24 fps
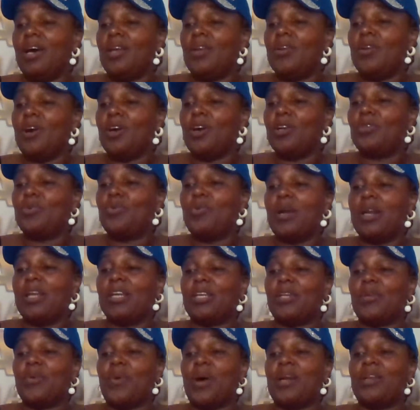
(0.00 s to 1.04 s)
Not
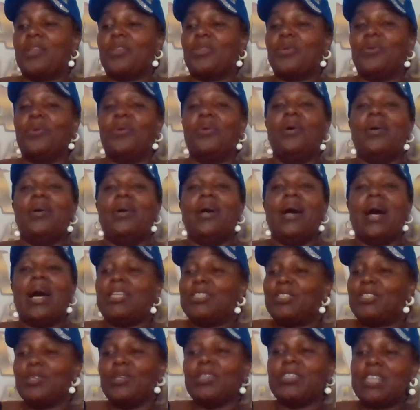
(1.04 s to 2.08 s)
quality one though. I
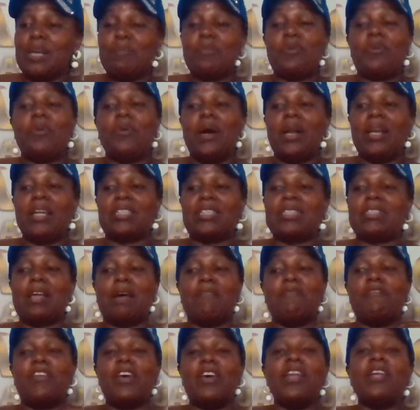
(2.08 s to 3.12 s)
saw
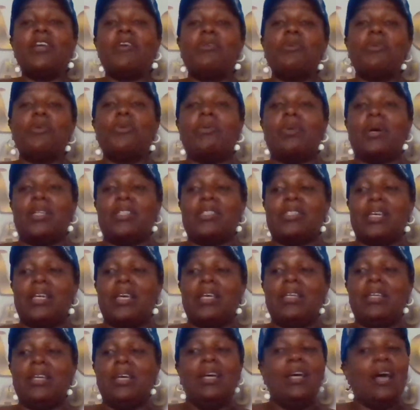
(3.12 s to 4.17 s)
some very good ones.
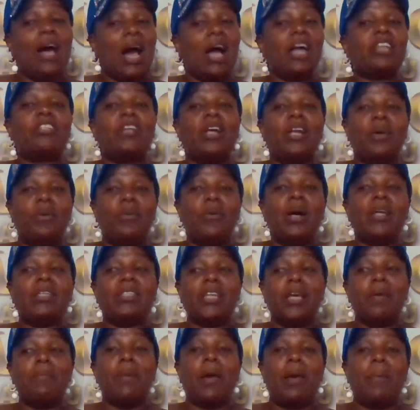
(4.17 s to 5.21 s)
And actually one
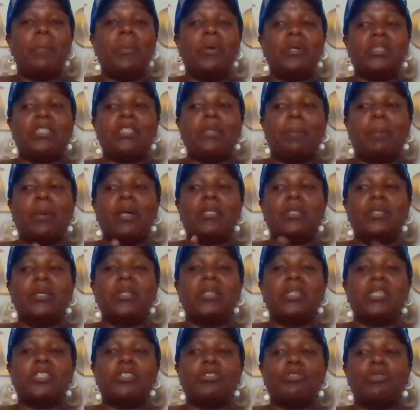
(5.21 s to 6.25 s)
time I bought chapati
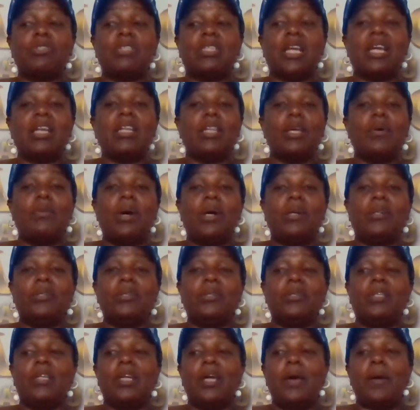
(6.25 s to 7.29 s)
on the street and they were
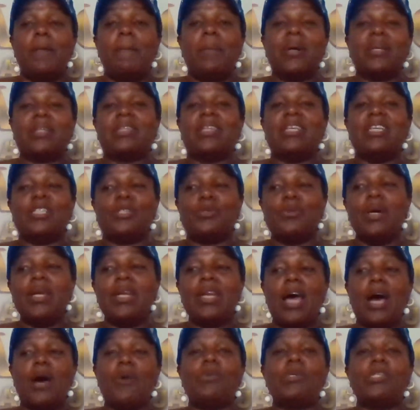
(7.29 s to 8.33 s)
good. But this
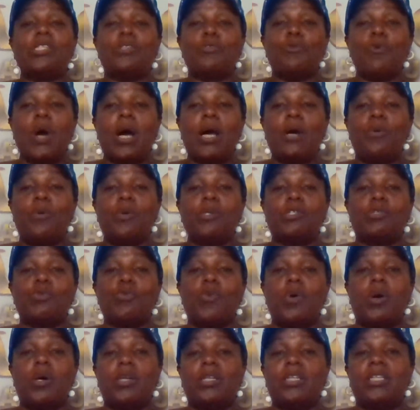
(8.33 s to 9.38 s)
one I was
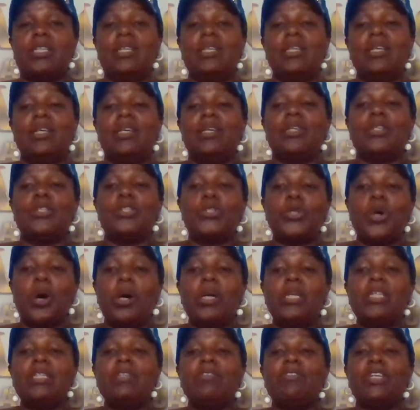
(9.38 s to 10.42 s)
warned,
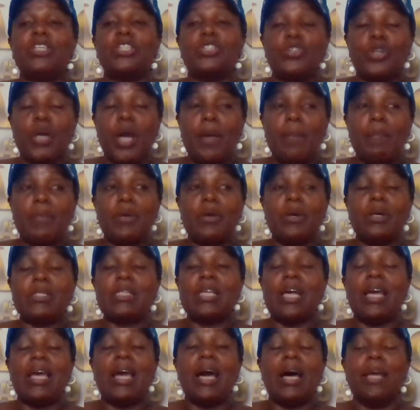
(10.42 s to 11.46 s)
don't even try, because
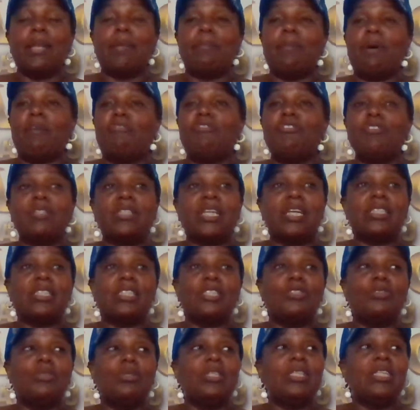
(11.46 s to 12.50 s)
I had mafuta
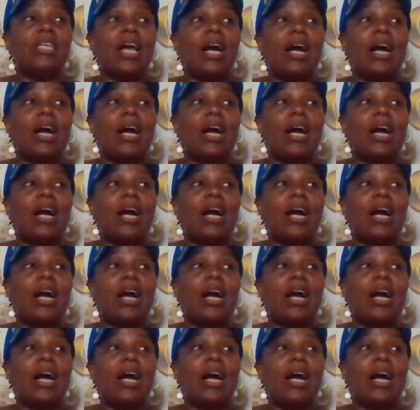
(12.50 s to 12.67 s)
sijui